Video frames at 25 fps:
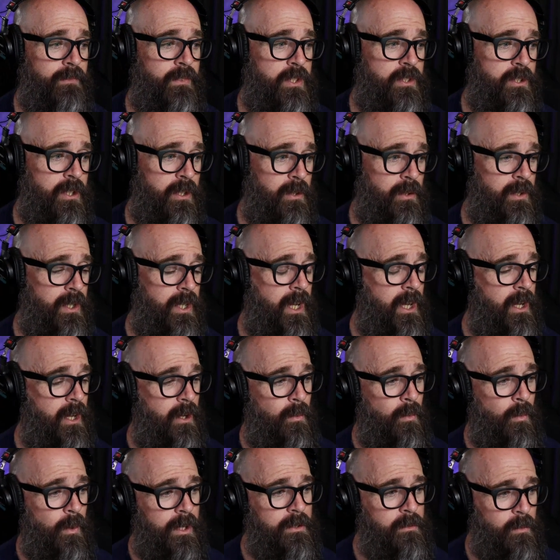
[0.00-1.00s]
So,
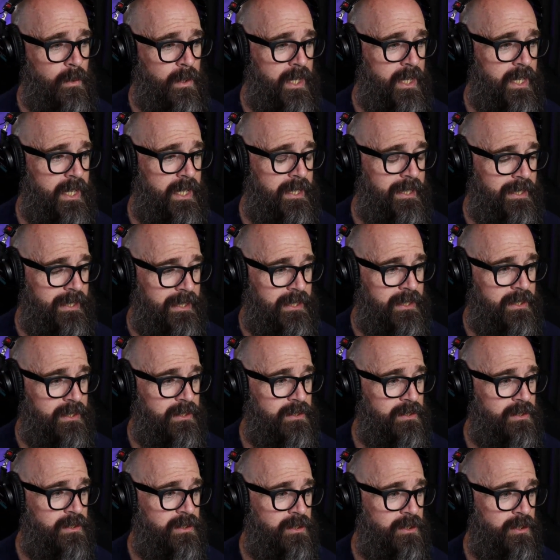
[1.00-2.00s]
one way
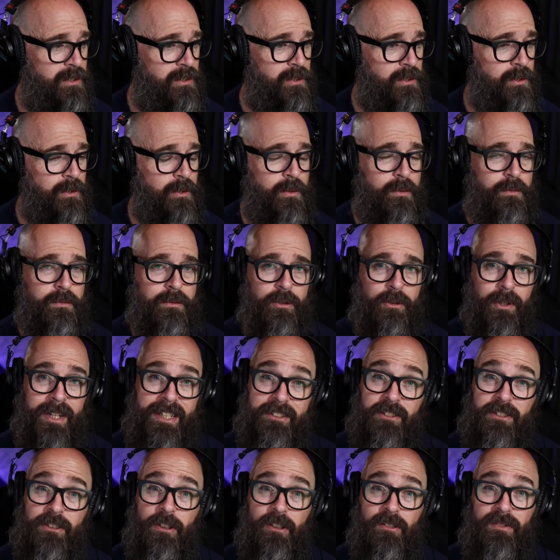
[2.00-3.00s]
is to
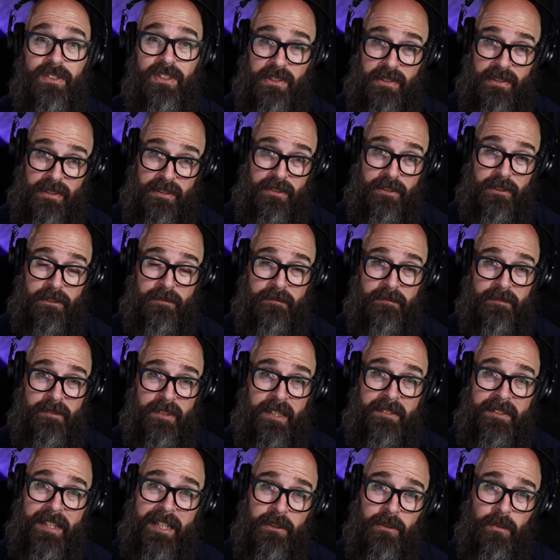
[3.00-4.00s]
trade services.
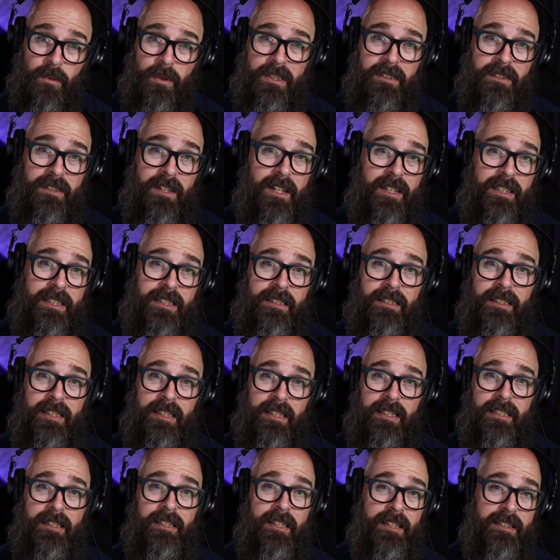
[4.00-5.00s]
And that's what Donnie
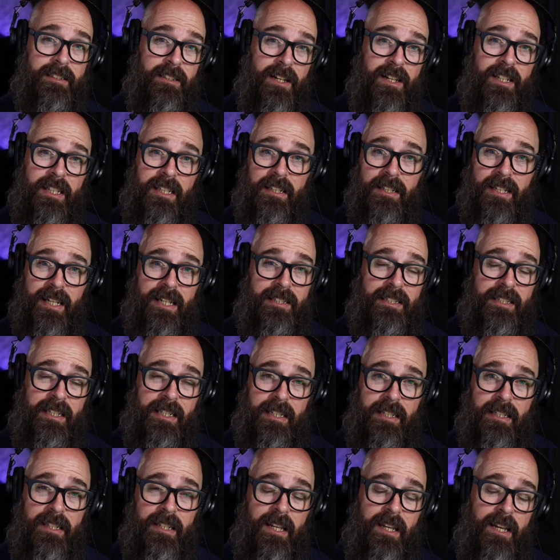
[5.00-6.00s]
did, Donnie and I
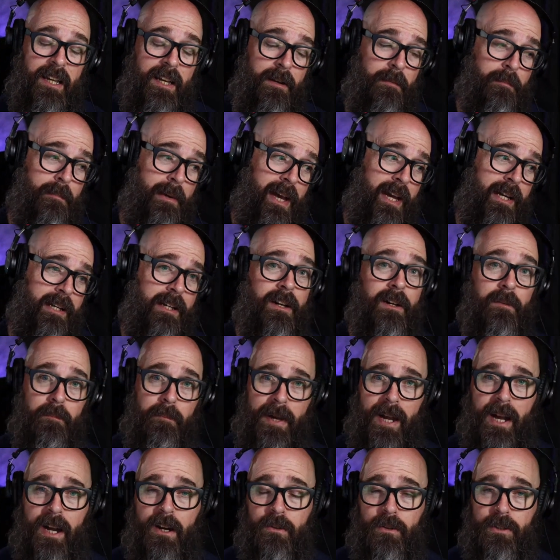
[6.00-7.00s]
did back on
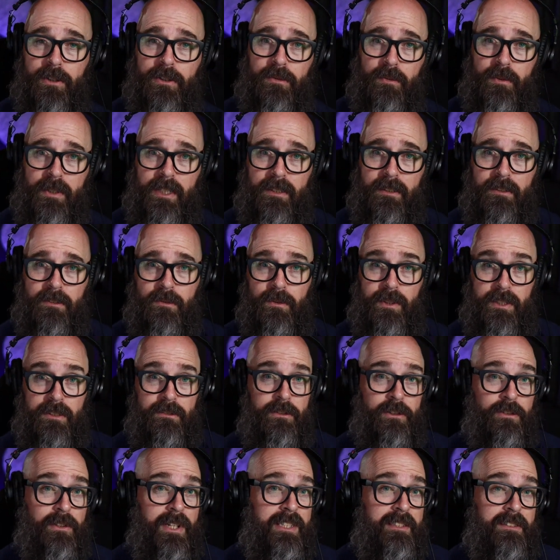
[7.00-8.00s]
Power Swing. We
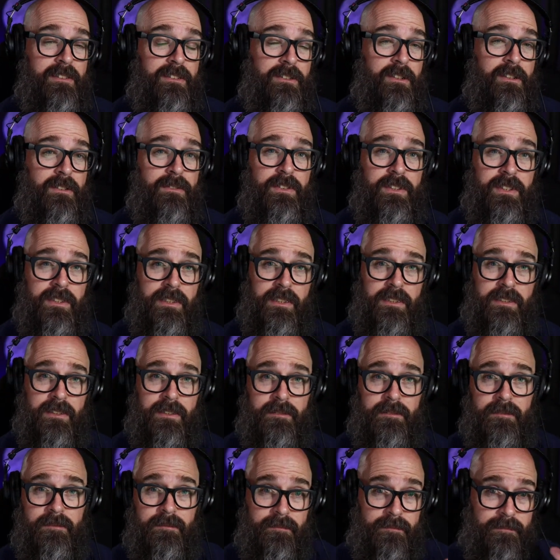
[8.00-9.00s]
traded services.